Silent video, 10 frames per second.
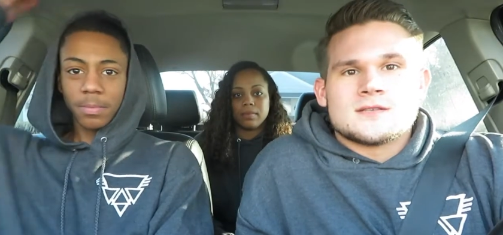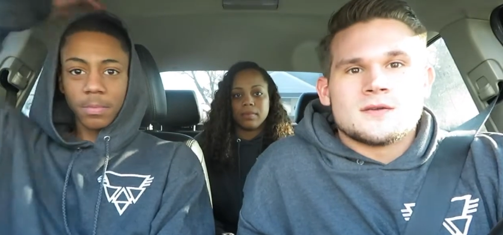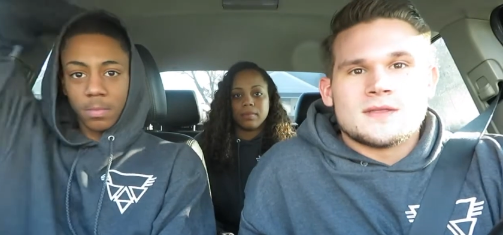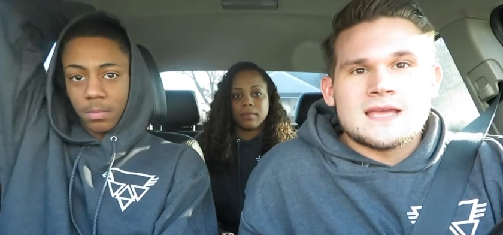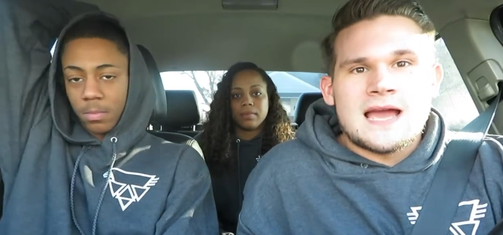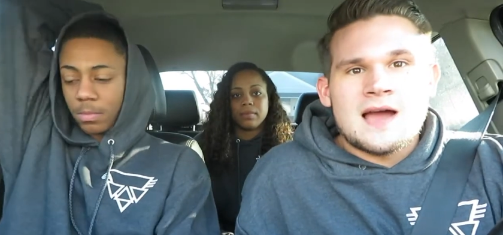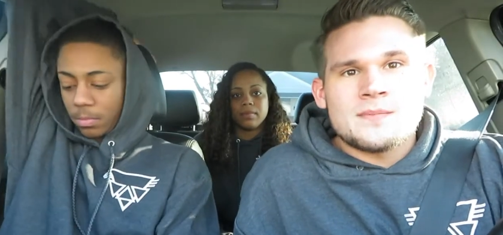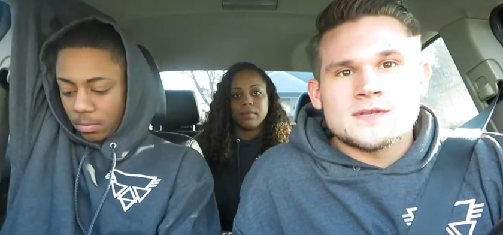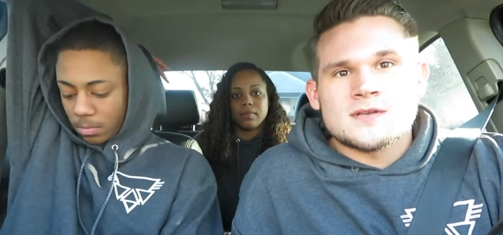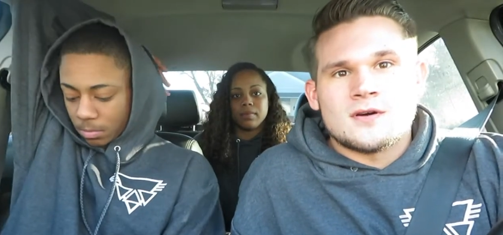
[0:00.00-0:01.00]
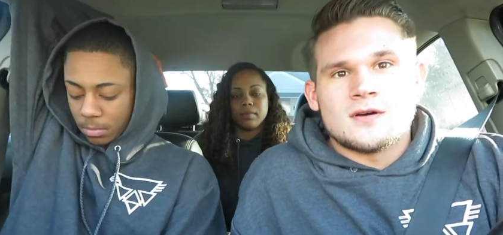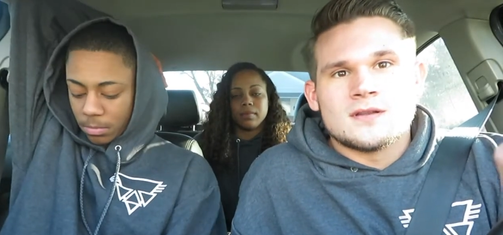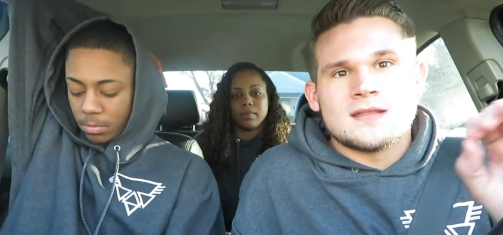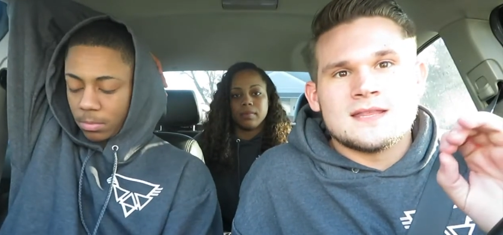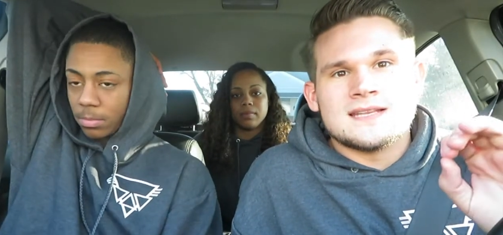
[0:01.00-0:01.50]
Speaker 1: so the app is
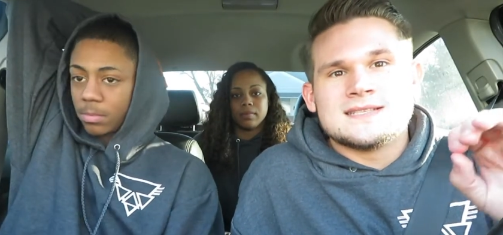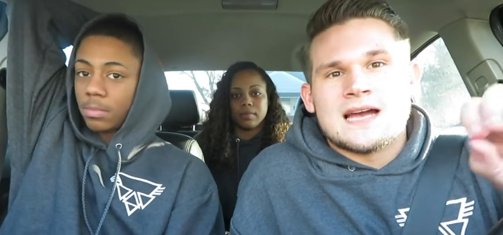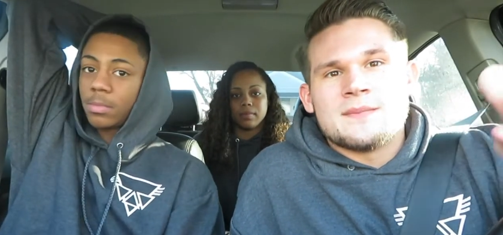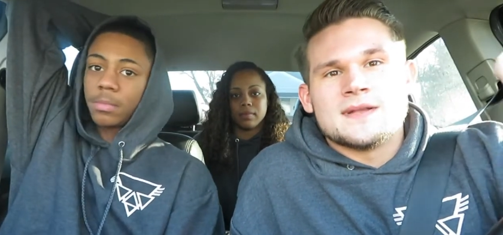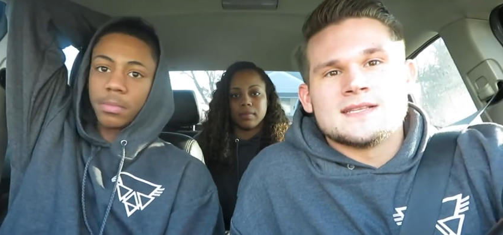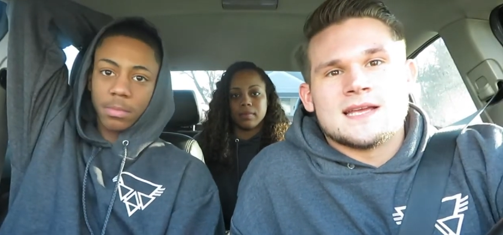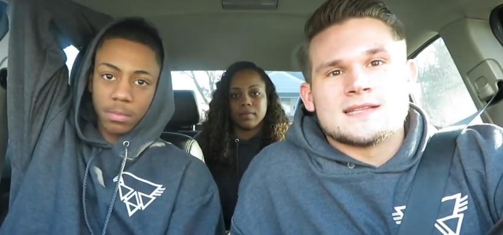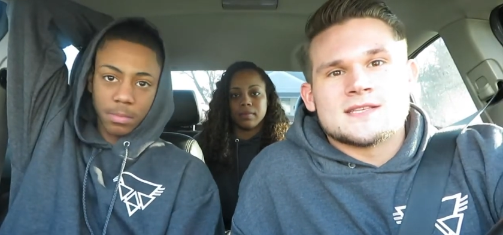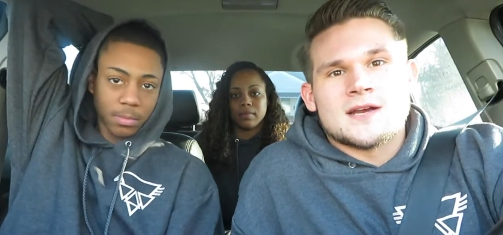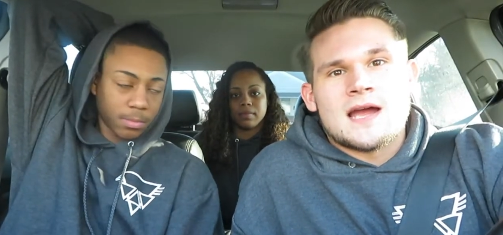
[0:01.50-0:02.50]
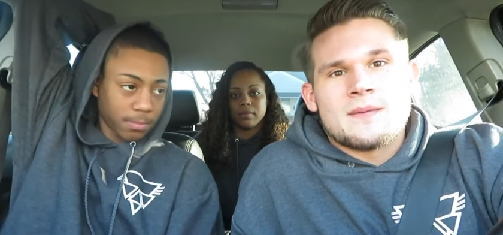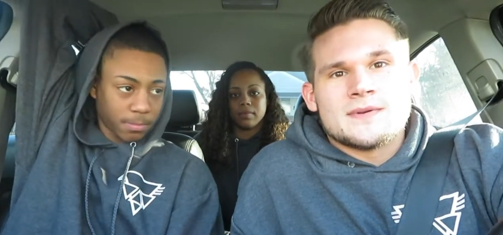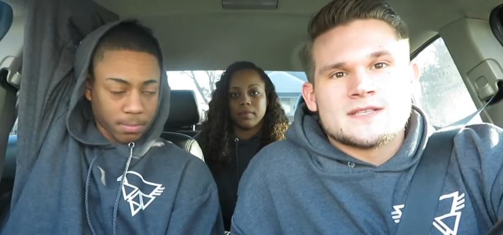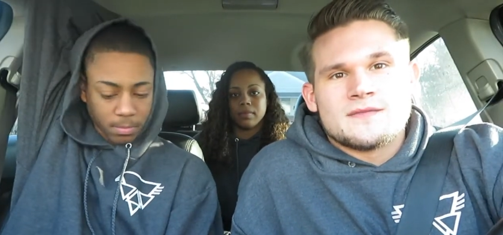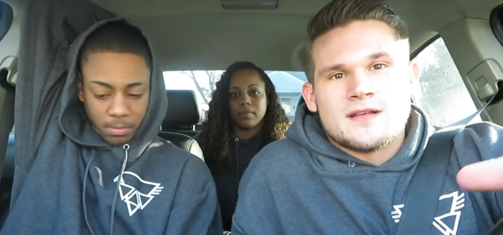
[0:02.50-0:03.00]
called the Diamond Dancer app.
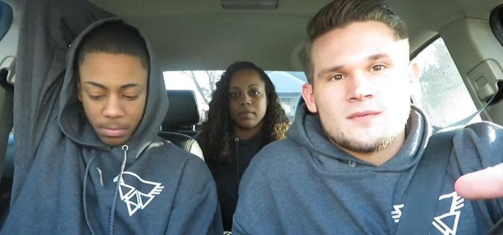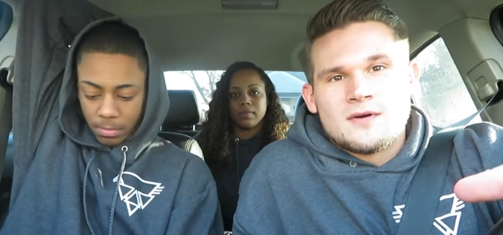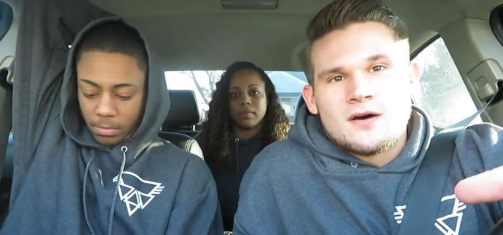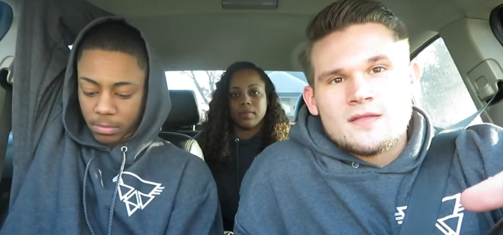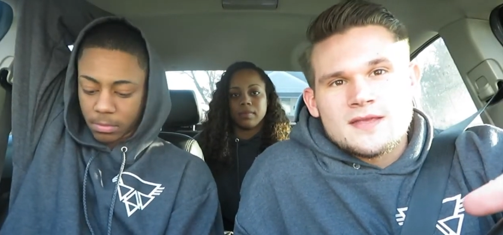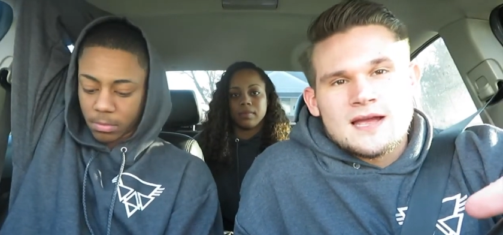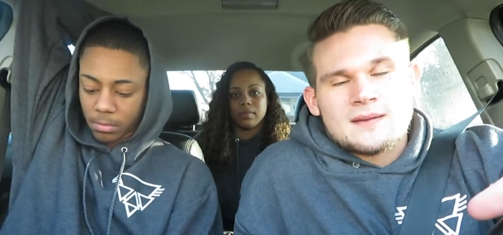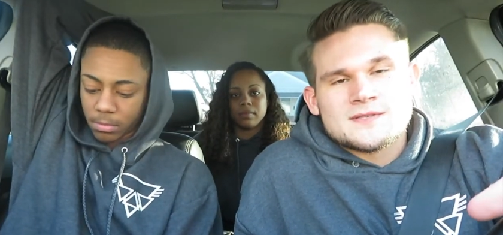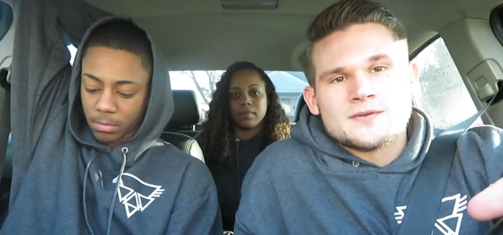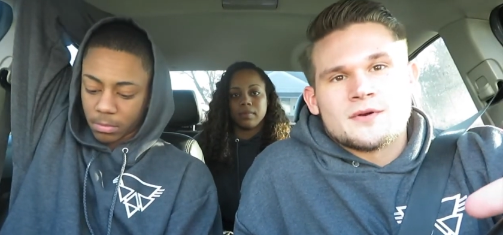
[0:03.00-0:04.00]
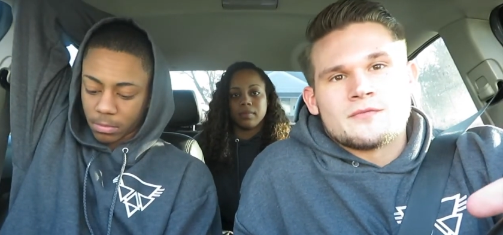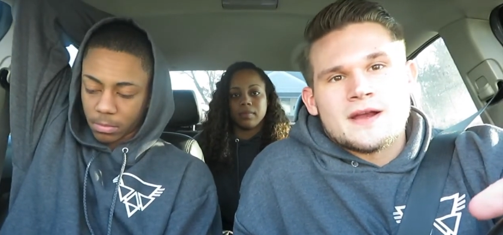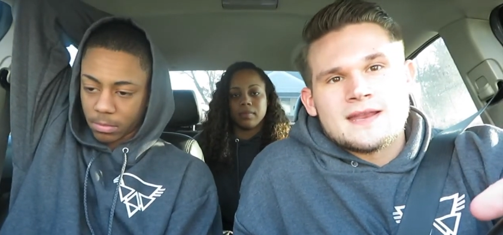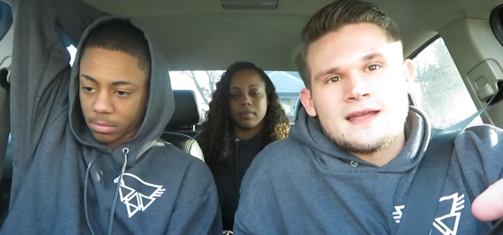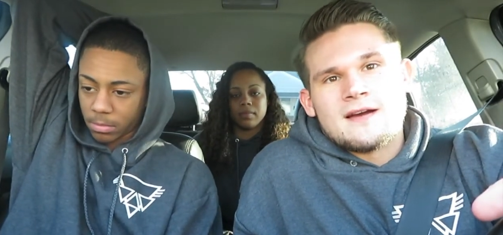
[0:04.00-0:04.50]
It's available on the App Store
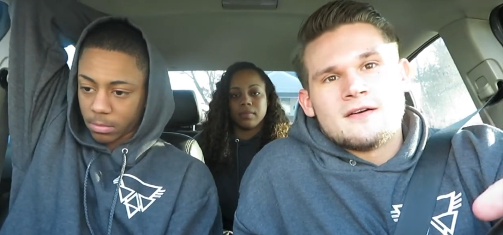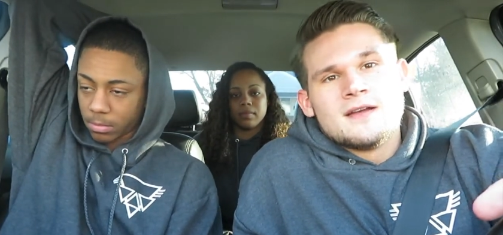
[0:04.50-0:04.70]
right now.